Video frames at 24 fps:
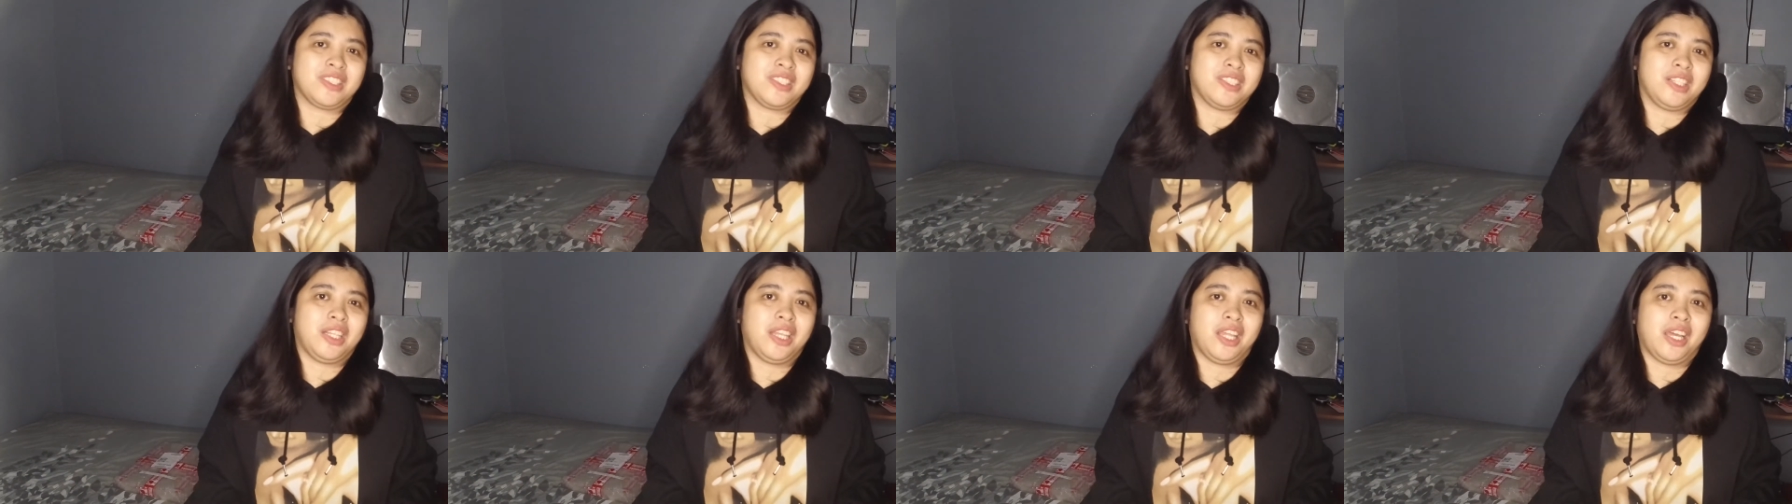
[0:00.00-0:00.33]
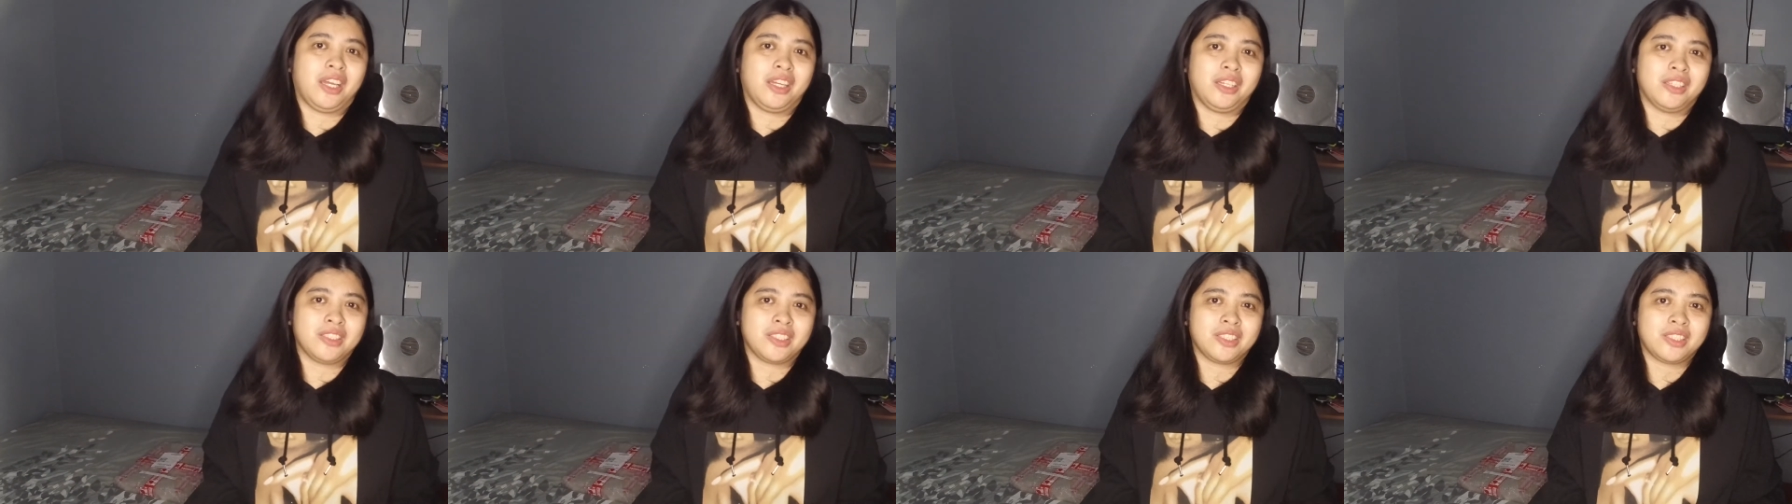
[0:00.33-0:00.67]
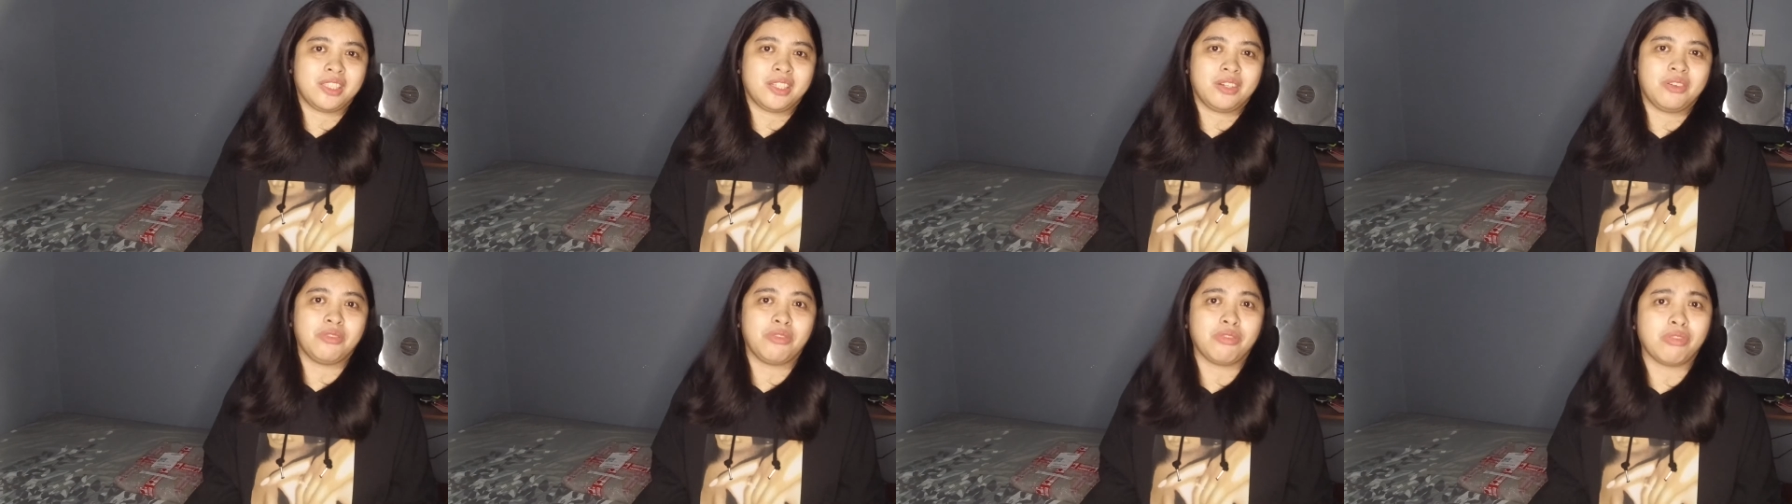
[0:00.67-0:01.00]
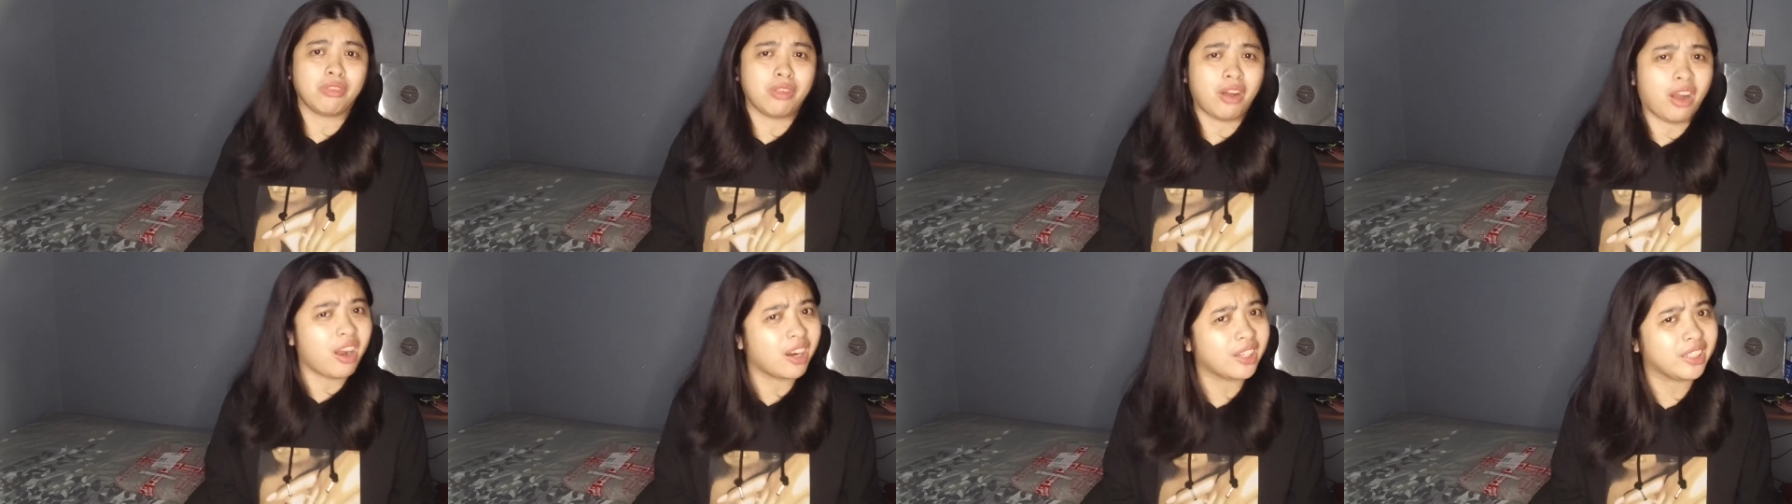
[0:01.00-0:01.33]
the last
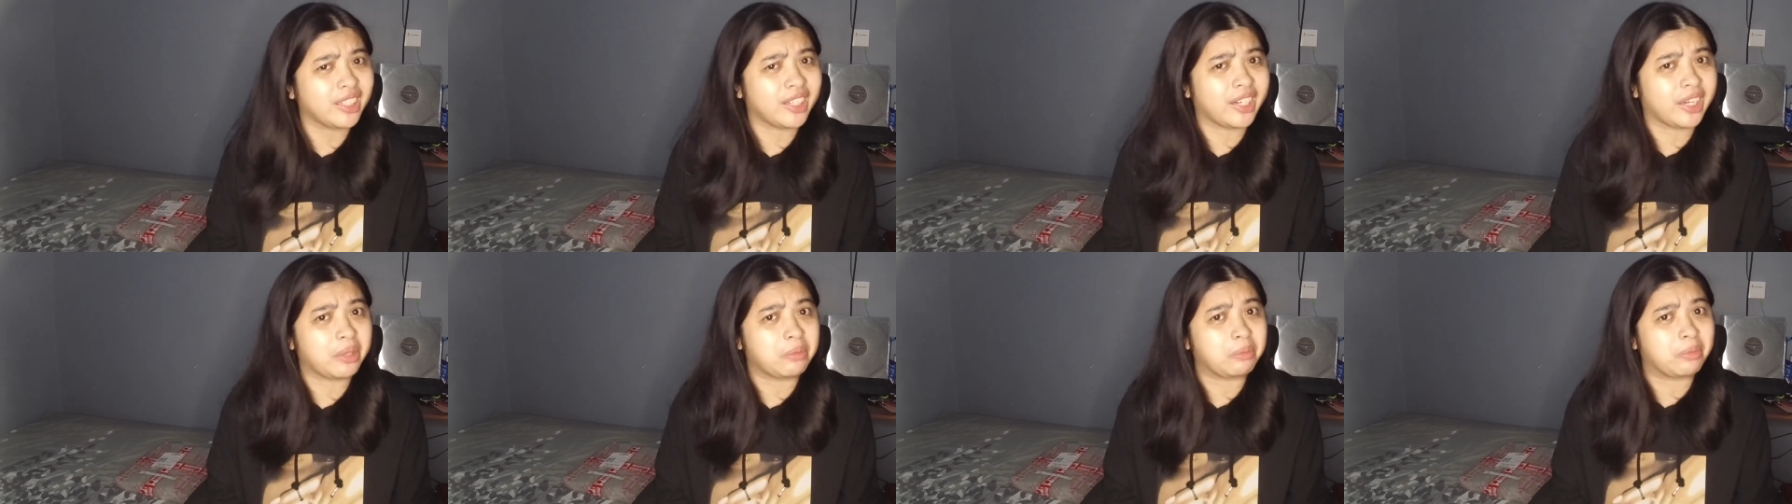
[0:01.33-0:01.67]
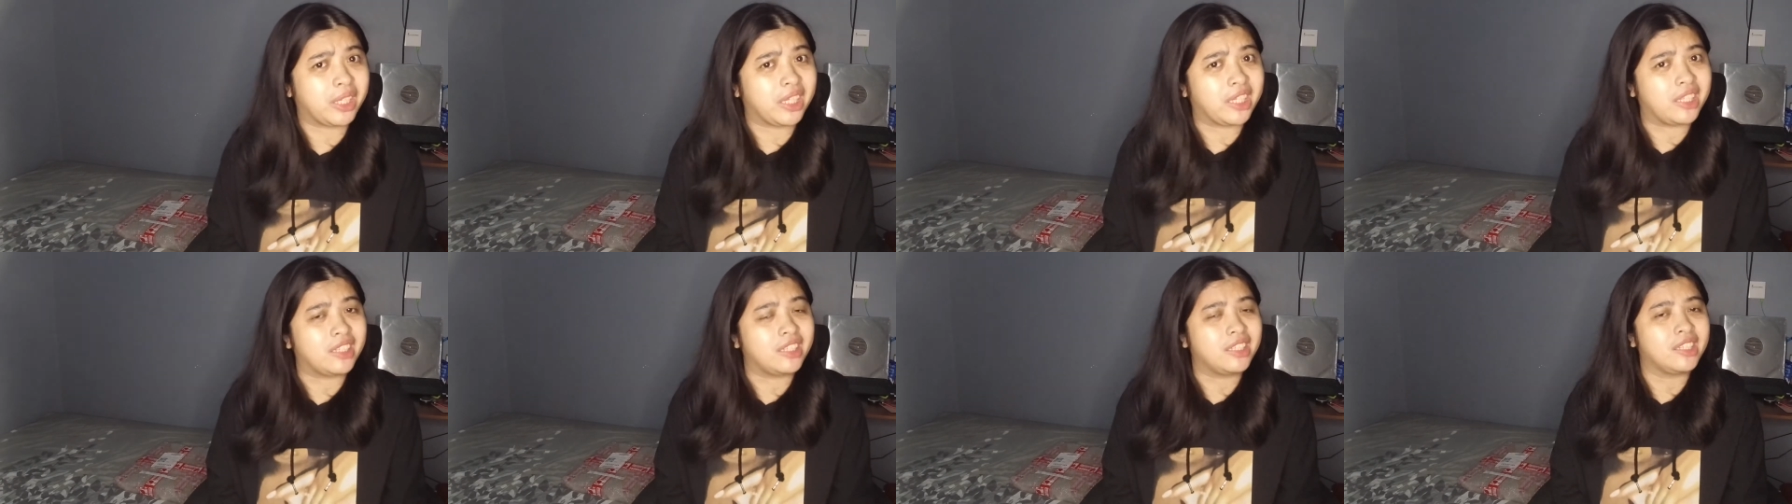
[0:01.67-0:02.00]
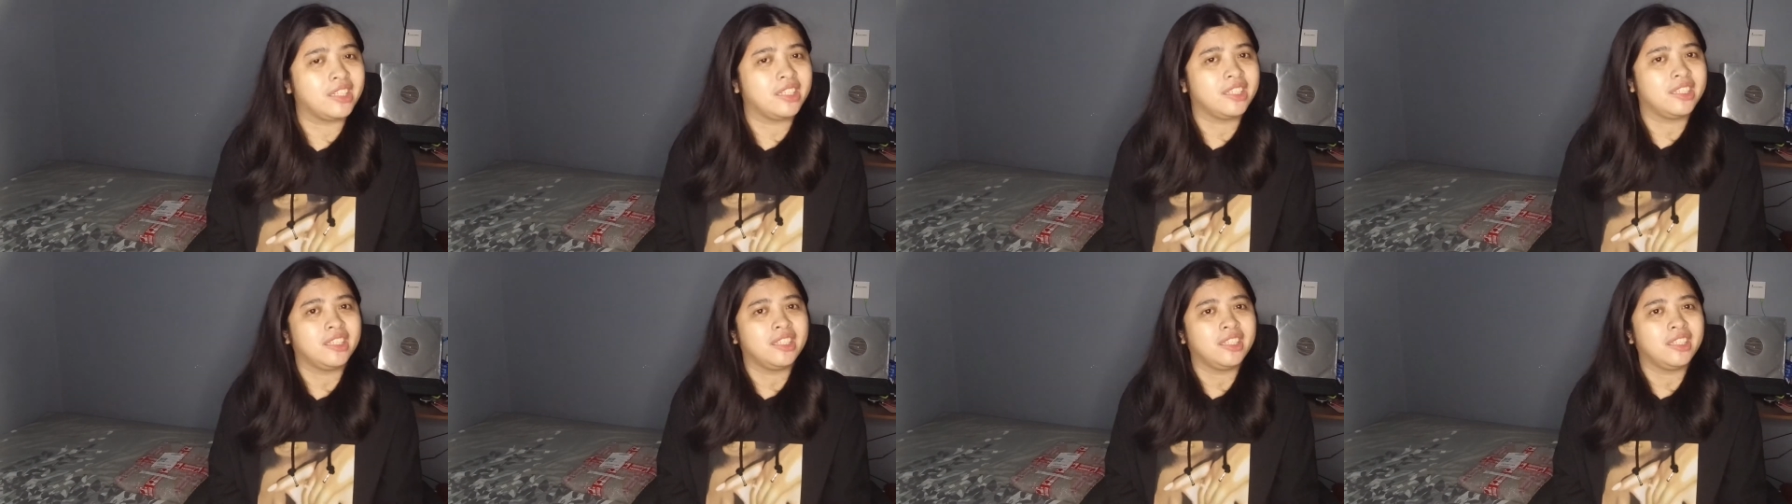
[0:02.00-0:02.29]
vlog that I made.